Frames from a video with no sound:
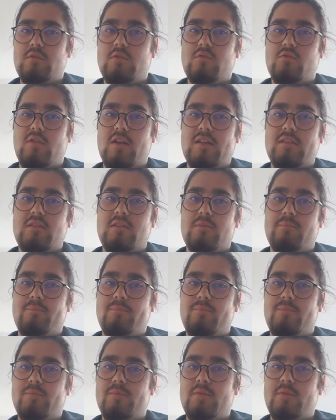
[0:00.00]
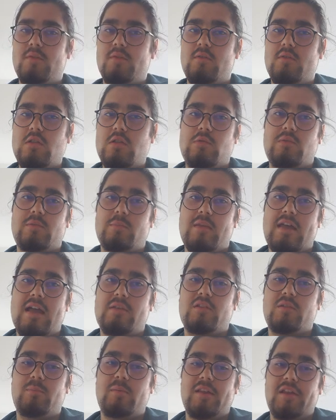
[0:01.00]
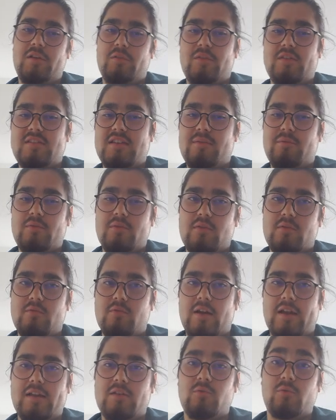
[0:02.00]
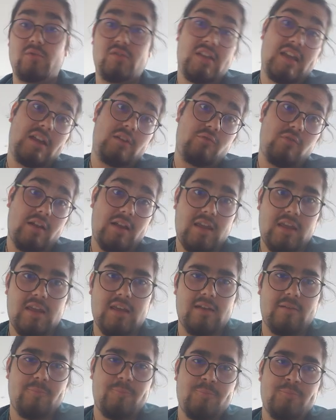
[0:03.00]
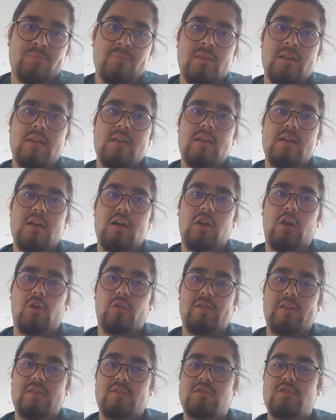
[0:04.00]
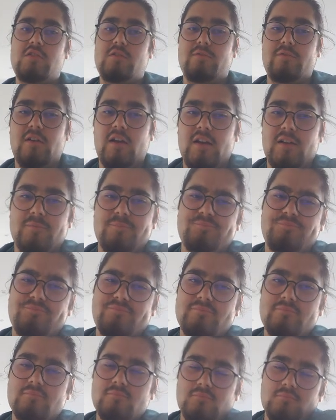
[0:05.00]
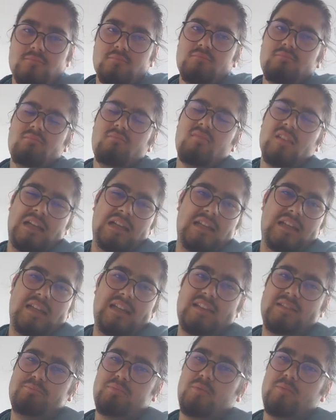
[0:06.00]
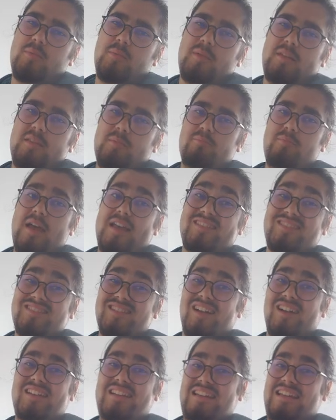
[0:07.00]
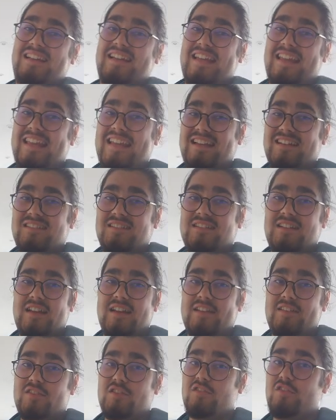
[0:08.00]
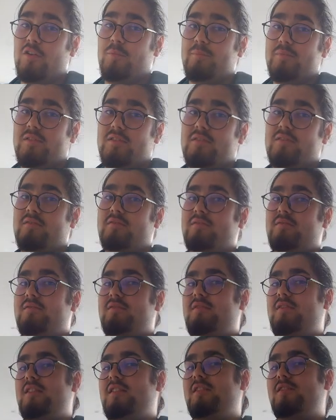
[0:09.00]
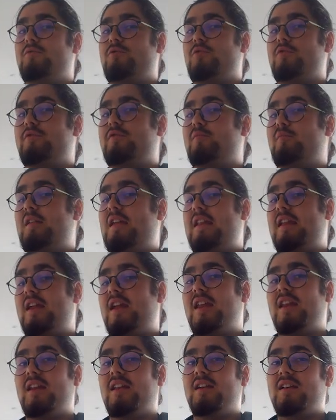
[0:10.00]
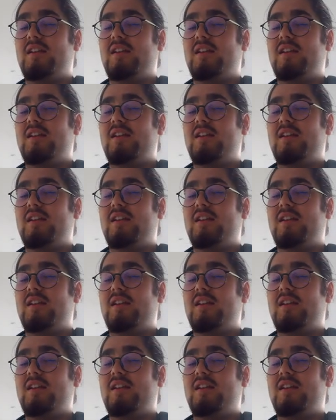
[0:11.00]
trying to do some counterplay on the 7th rank or 2nd rank here along this g file. Is probably the best idea here, and it stops this rook from getting in.